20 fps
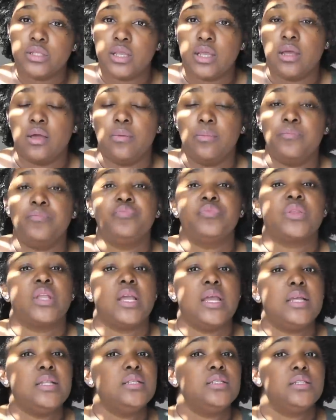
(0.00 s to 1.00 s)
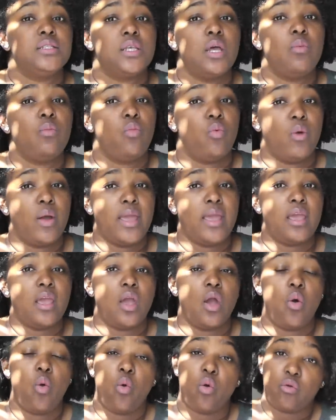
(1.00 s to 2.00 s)
them in some
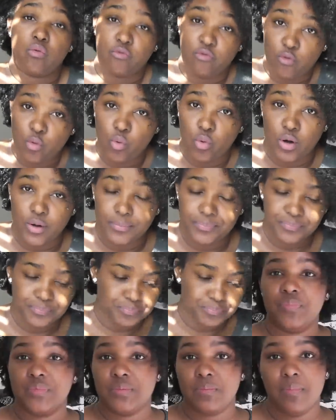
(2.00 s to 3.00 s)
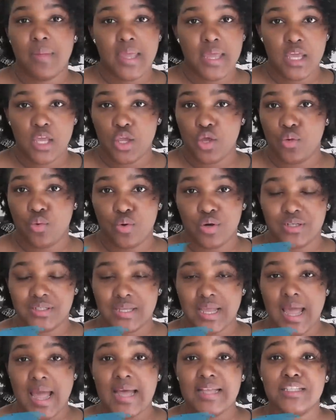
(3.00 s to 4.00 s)
way or form. Make it yours,
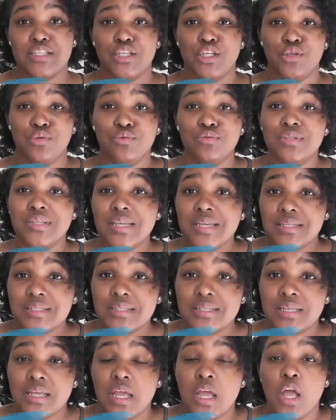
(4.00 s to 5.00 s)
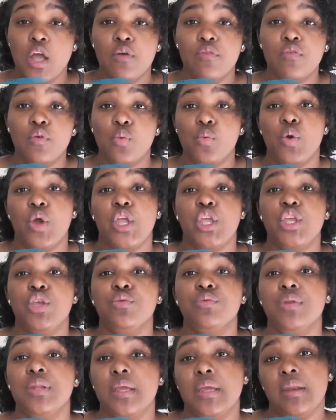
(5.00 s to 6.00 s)
guys. Use it for what
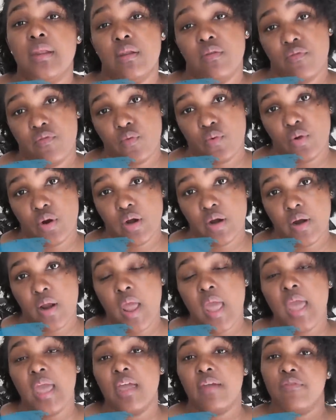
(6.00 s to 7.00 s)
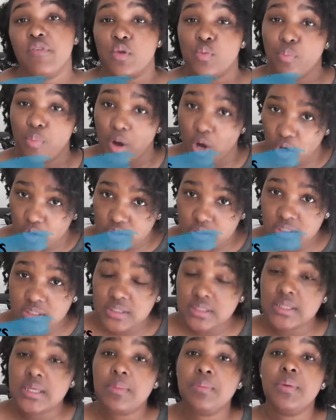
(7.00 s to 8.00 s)
you need it for. If you
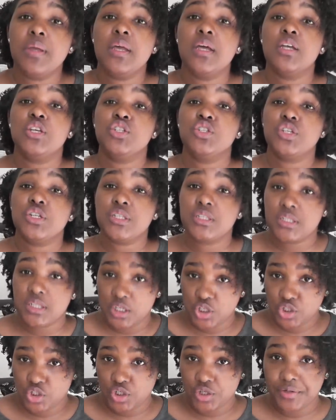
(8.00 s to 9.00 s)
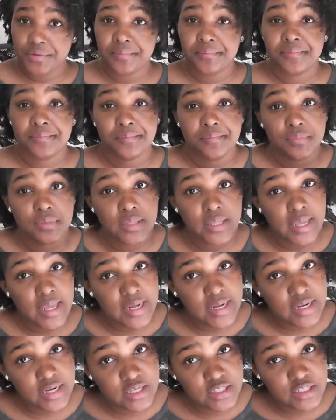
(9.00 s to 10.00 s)
purchased it because you're a teacher,
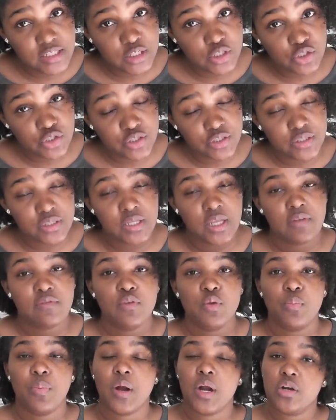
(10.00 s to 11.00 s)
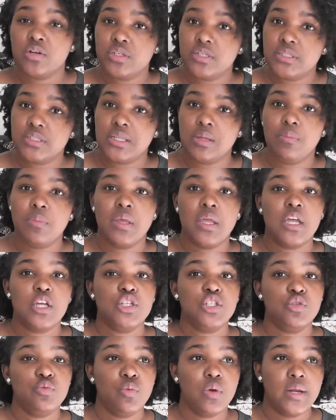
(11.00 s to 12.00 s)
Plan in it, teachers. If you purchased it
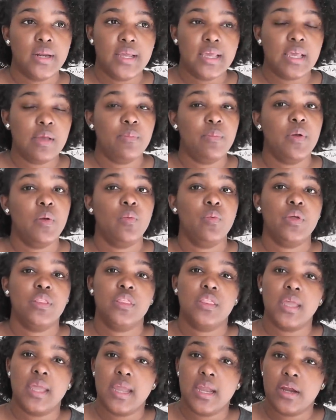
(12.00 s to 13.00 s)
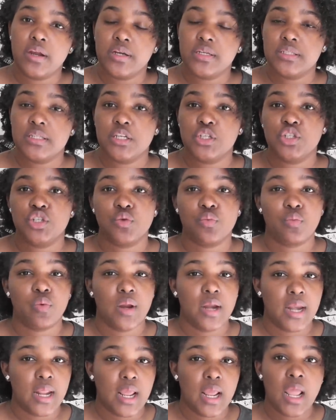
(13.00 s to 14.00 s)
because you want to keep up with the errands that you're
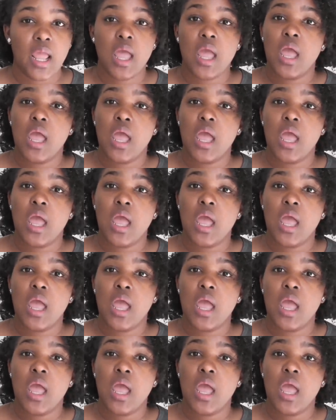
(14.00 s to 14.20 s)
running,